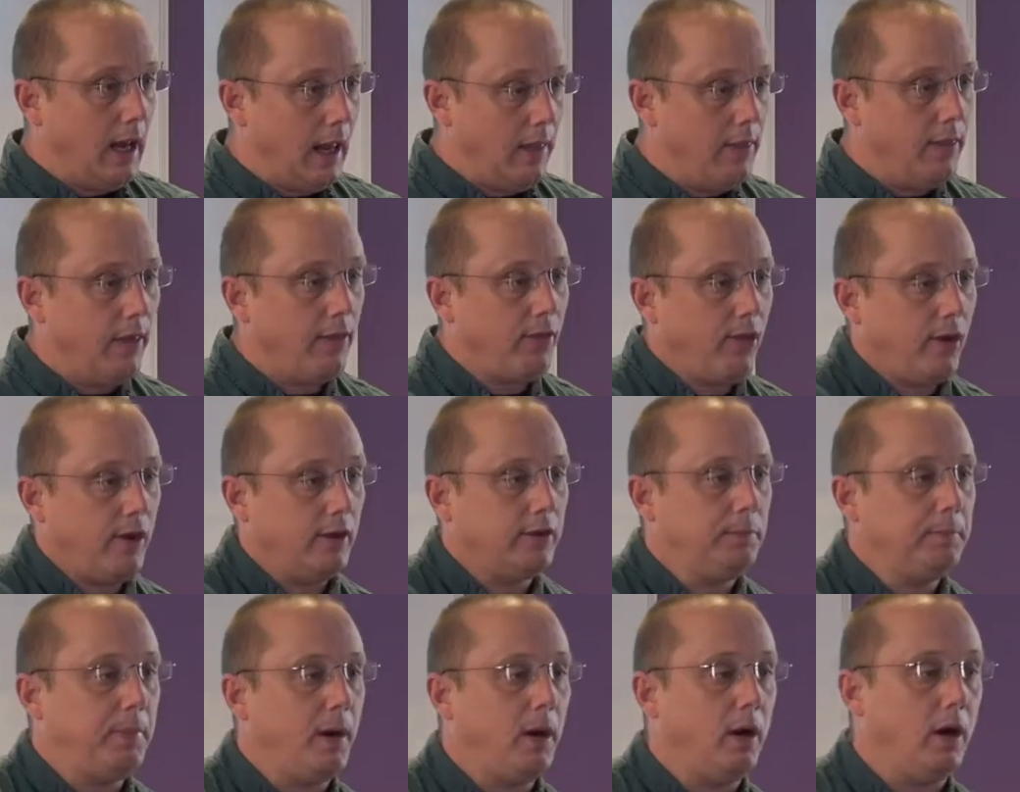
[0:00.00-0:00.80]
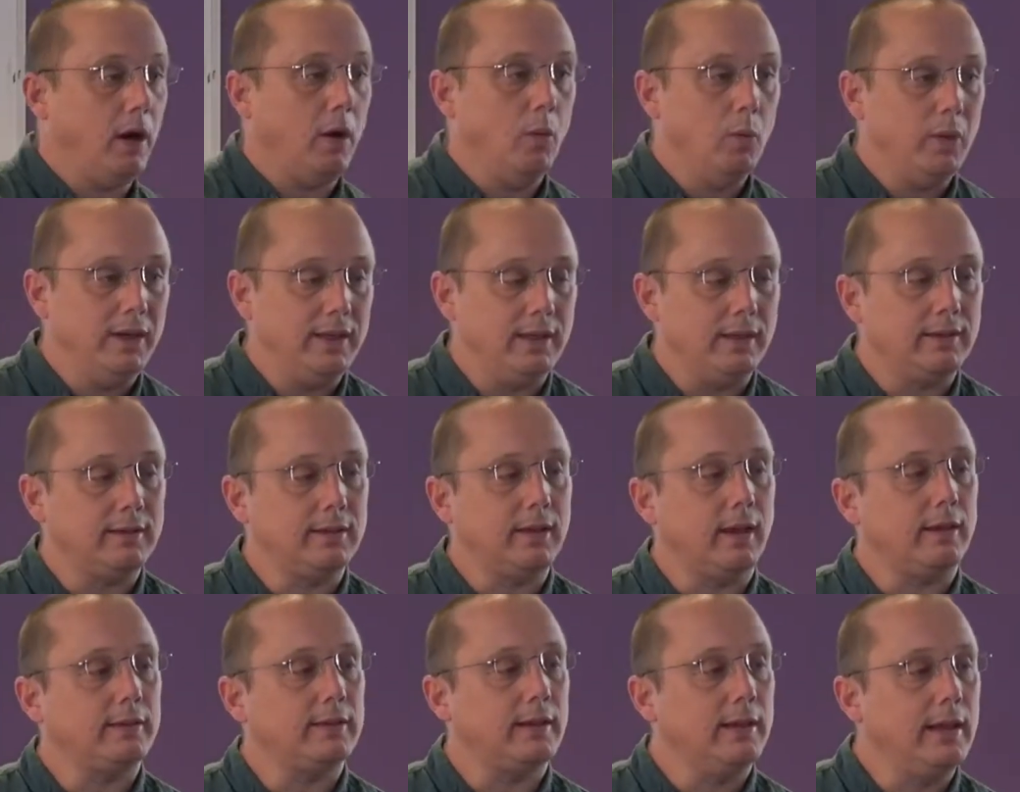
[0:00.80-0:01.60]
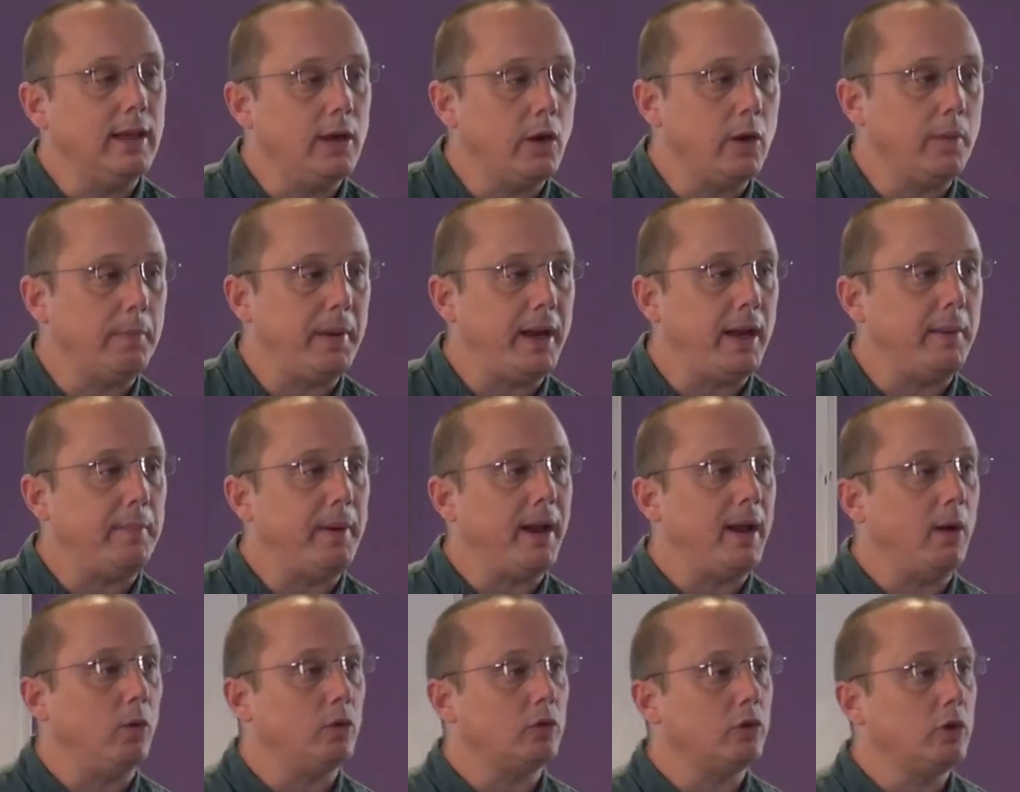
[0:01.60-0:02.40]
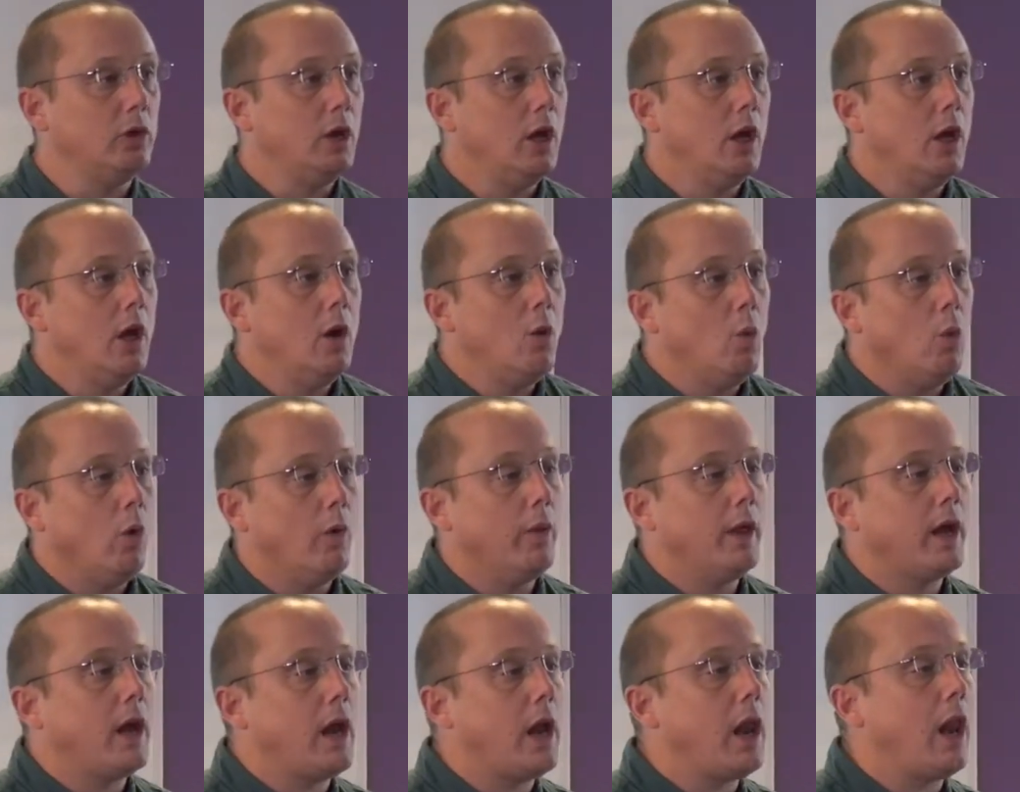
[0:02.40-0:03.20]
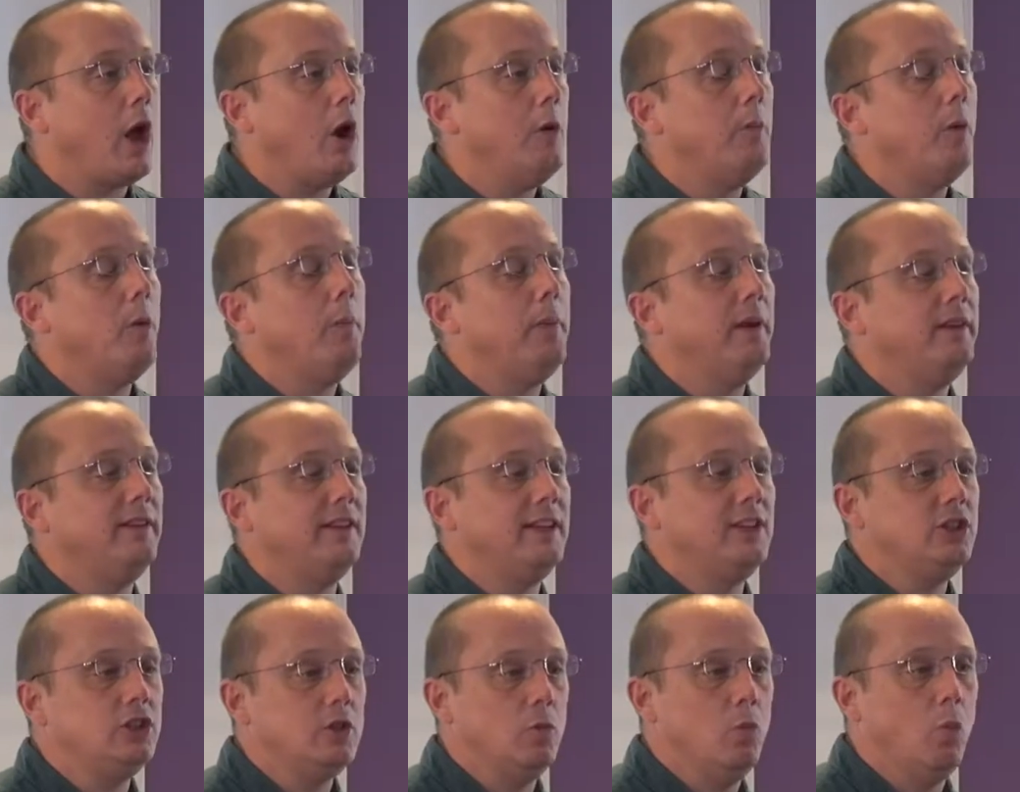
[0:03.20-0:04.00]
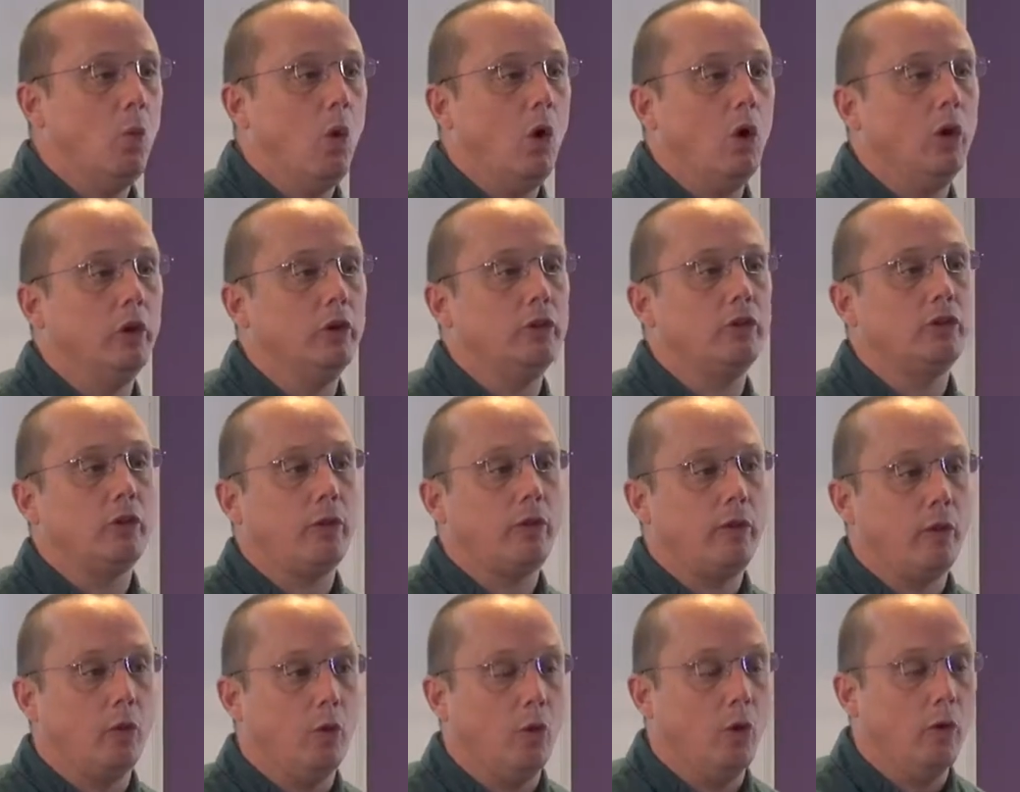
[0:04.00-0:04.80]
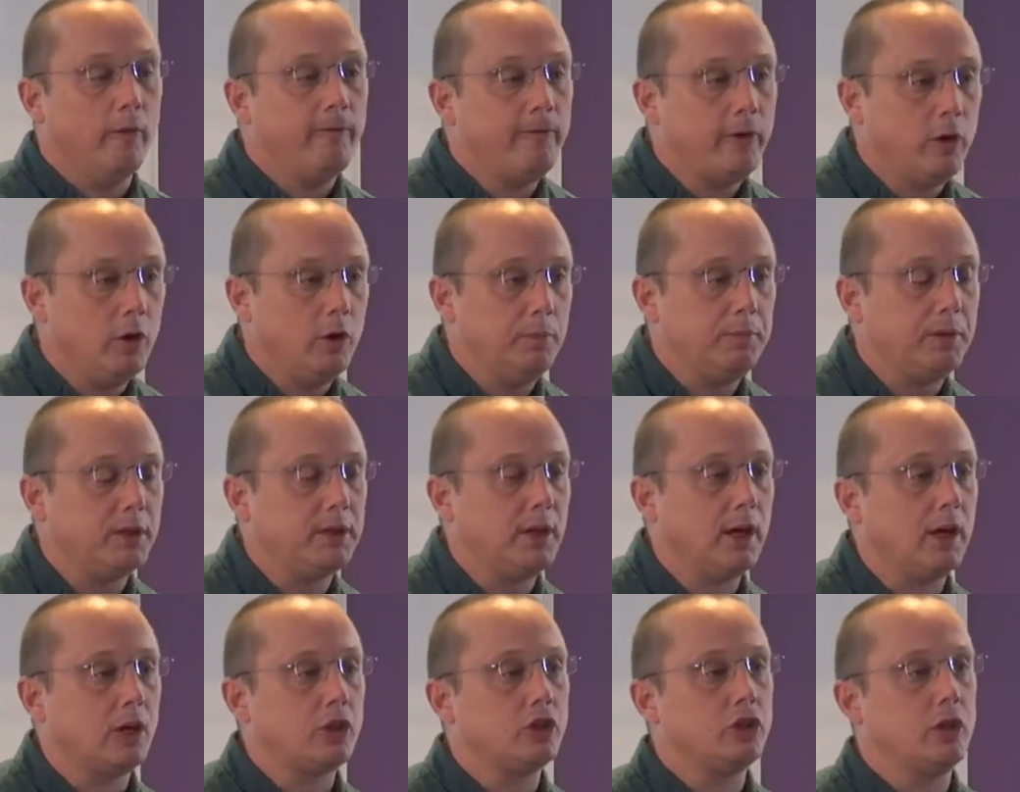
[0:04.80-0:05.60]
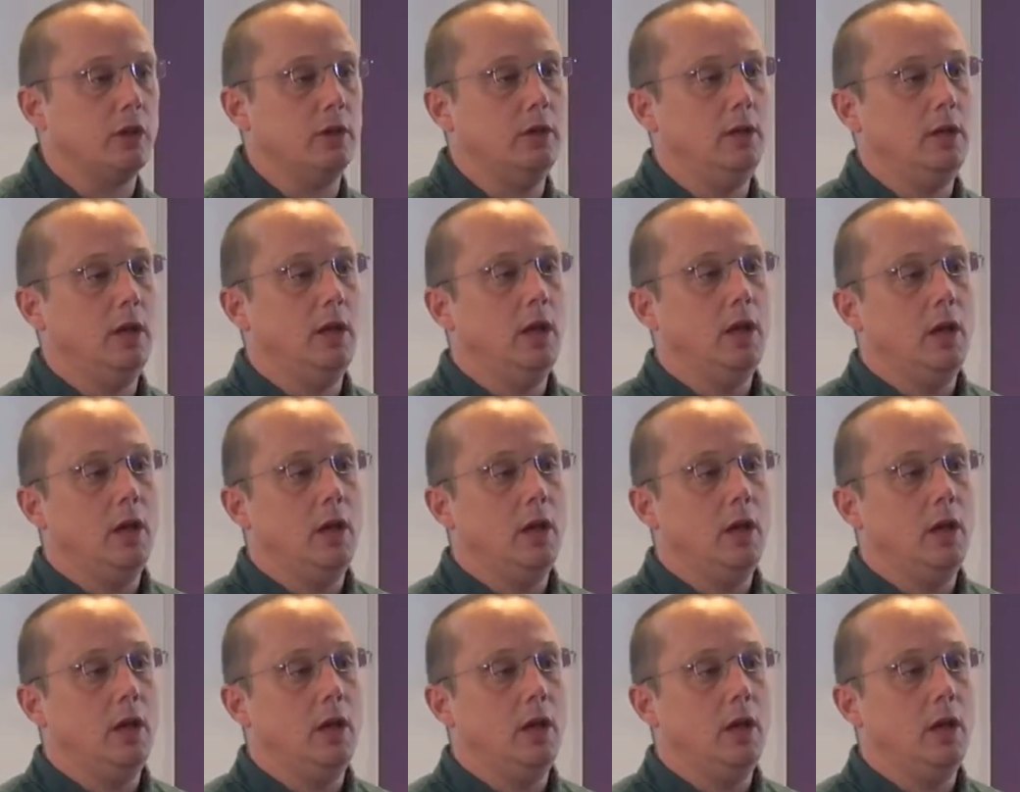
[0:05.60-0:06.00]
In the first part we discussed a little bit about what the global position was for food production,